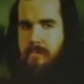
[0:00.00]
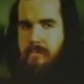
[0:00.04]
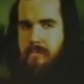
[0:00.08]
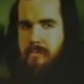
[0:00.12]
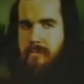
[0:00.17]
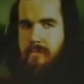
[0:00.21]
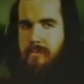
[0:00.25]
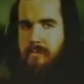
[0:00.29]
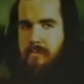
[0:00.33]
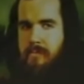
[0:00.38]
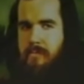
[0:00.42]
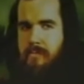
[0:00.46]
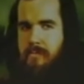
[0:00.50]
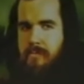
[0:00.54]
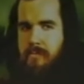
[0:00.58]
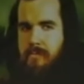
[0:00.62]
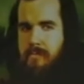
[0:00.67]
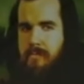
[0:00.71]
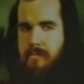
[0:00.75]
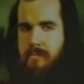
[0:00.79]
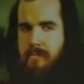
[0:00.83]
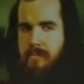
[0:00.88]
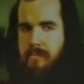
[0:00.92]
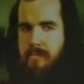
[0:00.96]

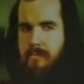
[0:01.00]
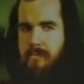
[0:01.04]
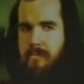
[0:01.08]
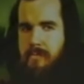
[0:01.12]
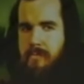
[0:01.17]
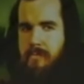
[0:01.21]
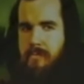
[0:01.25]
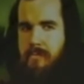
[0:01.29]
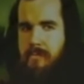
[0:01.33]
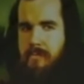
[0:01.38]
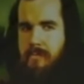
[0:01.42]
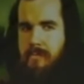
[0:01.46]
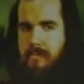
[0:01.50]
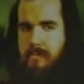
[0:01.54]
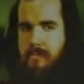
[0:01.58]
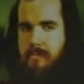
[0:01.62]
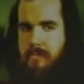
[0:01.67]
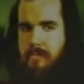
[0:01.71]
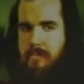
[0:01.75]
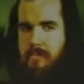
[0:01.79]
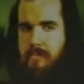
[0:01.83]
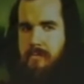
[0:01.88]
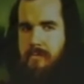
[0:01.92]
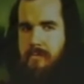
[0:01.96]

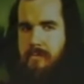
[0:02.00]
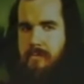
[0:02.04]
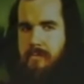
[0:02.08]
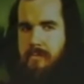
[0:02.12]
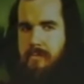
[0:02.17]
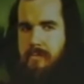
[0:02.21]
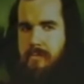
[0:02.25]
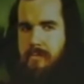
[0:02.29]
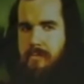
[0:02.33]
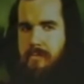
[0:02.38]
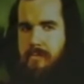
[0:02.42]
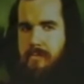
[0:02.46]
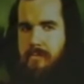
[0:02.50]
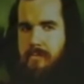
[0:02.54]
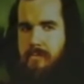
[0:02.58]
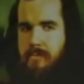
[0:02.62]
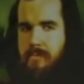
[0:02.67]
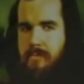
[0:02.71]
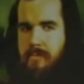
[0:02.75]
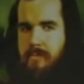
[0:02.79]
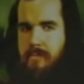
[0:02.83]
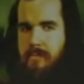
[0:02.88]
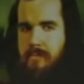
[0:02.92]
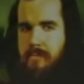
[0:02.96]

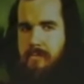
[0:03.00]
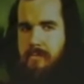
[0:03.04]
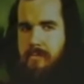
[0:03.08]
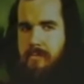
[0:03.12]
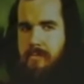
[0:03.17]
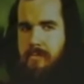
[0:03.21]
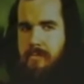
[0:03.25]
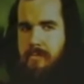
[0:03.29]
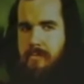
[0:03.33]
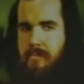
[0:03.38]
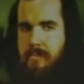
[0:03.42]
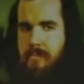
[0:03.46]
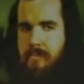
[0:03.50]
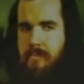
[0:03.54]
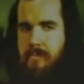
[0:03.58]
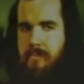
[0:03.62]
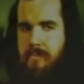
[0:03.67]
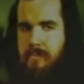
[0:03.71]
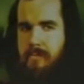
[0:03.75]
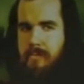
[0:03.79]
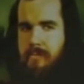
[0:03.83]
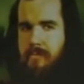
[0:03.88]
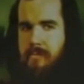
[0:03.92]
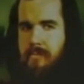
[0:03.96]

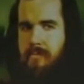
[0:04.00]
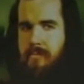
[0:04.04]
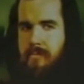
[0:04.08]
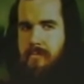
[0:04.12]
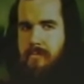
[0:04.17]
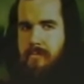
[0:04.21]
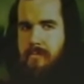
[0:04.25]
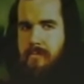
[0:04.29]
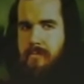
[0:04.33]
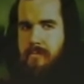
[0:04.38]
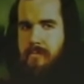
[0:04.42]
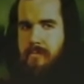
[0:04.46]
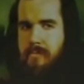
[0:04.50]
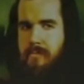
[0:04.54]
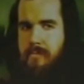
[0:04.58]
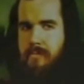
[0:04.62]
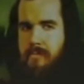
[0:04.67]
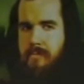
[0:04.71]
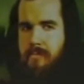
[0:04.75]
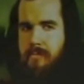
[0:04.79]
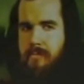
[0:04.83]
[no speech]